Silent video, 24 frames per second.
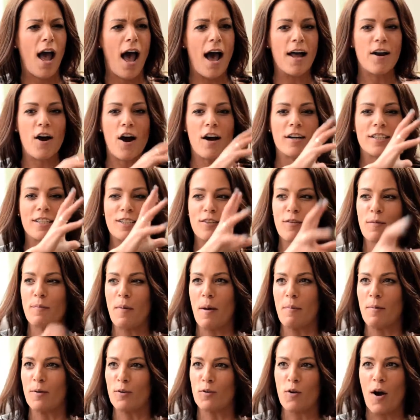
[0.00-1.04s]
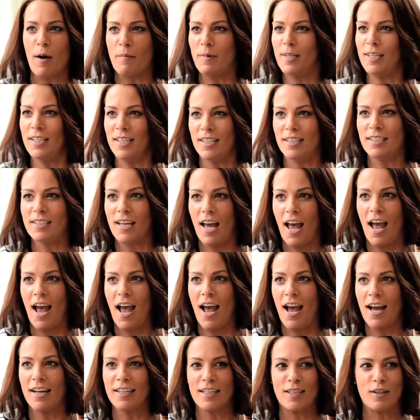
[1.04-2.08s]
And I just remember grabbing his
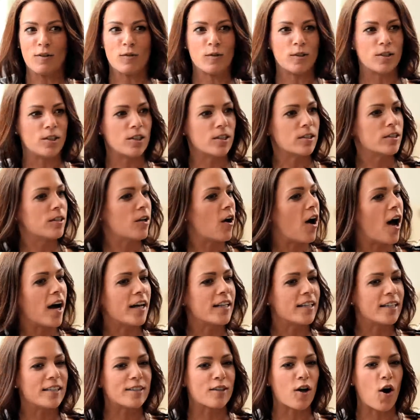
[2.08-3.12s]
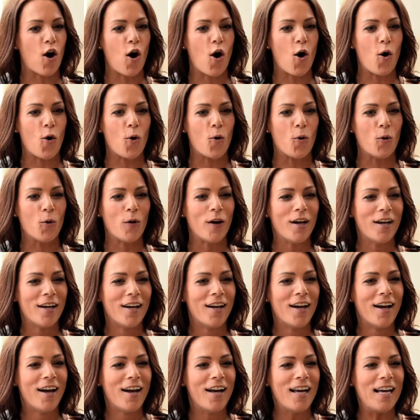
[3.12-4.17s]
hand, and it was just like this whole
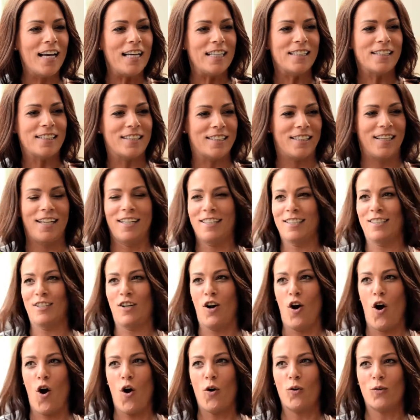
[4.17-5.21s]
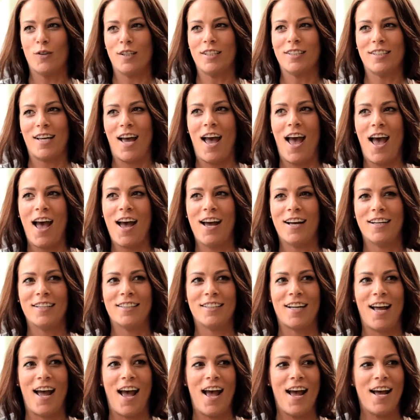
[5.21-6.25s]
instinct to hold his
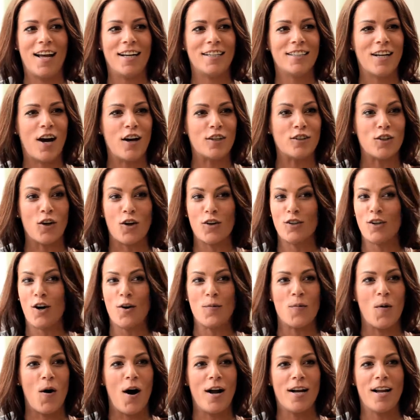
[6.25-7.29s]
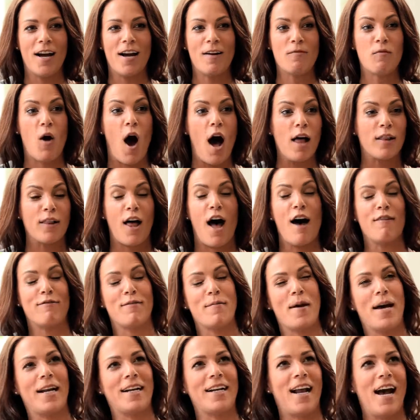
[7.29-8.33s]
hand. And I don't know why, I laugh
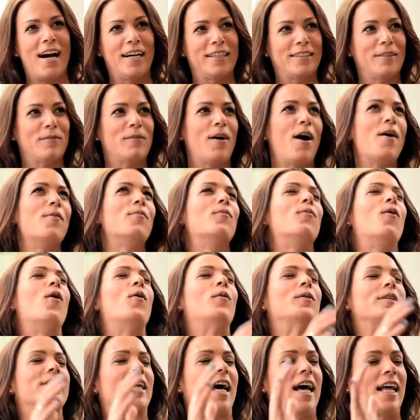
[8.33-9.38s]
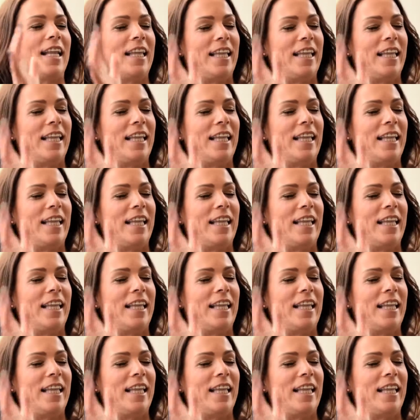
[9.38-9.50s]
about it now because I'm like, what was I